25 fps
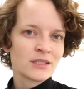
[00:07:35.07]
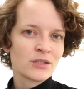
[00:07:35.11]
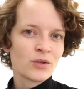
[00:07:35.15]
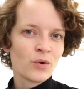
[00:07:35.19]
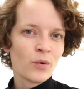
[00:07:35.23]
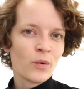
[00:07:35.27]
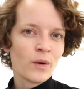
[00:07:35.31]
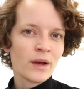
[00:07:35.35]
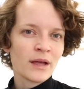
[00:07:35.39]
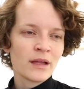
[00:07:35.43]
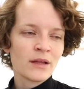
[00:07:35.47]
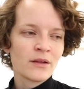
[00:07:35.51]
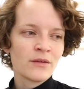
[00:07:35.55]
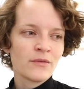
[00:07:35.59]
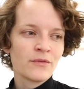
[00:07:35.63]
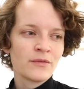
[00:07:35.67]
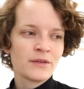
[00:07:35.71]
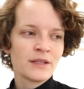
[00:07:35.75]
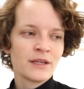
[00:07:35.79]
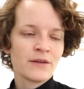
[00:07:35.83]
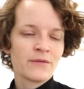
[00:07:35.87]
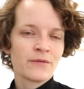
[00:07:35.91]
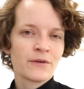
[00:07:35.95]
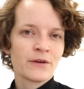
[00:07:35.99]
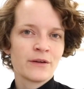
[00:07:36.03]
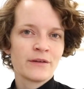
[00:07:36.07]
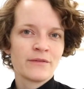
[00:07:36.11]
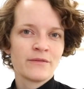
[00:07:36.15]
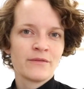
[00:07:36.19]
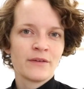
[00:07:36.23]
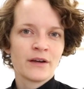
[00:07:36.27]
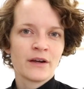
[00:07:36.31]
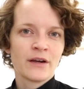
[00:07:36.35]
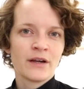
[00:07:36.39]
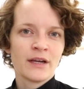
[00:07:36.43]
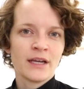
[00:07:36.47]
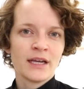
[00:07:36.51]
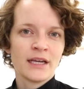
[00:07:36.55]
12 different
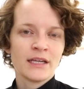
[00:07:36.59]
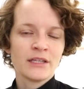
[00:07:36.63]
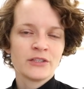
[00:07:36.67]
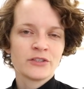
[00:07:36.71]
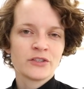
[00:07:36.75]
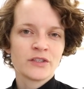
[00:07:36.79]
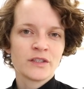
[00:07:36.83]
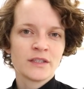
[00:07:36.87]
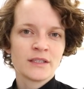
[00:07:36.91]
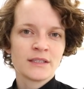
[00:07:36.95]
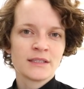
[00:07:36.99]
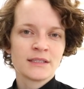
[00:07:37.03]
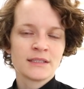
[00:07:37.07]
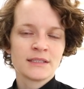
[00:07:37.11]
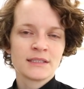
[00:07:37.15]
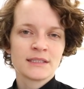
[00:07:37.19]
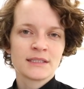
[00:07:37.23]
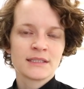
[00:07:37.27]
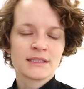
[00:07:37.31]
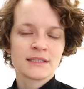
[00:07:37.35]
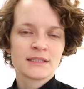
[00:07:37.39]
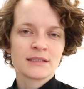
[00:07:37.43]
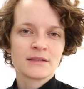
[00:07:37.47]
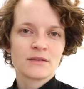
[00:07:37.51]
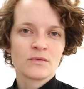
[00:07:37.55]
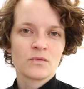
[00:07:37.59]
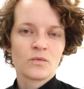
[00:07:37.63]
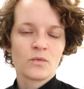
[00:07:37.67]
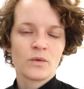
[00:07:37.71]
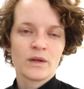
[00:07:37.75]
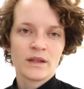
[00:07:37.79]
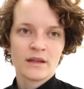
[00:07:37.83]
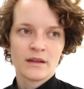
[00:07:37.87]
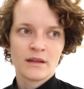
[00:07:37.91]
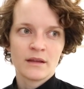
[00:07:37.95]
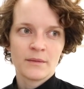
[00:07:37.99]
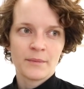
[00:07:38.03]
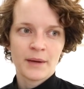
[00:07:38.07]
variations
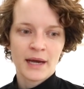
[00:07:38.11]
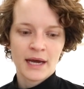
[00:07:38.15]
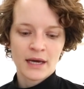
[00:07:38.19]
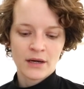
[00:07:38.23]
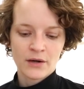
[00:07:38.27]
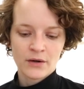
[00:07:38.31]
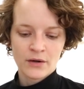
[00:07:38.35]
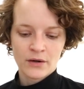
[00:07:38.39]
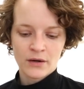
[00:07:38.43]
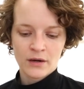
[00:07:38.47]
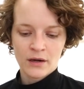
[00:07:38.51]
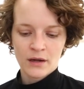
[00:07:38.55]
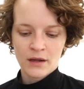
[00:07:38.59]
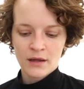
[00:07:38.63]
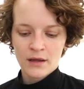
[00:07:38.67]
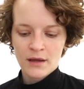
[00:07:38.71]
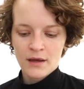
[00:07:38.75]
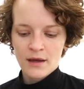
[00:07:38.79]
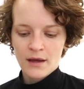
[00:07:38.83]
within the pattern,